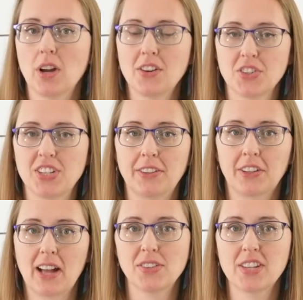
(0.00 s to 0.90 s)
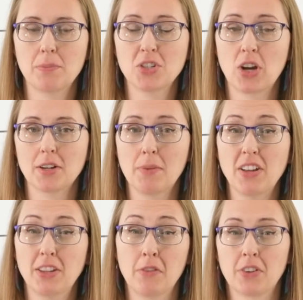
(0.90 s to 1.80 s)
understand the concepts talked about
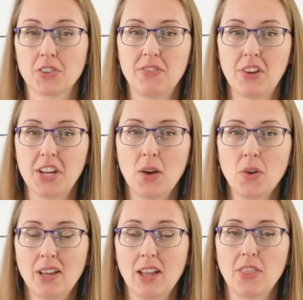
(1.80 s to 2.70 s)
in the first video,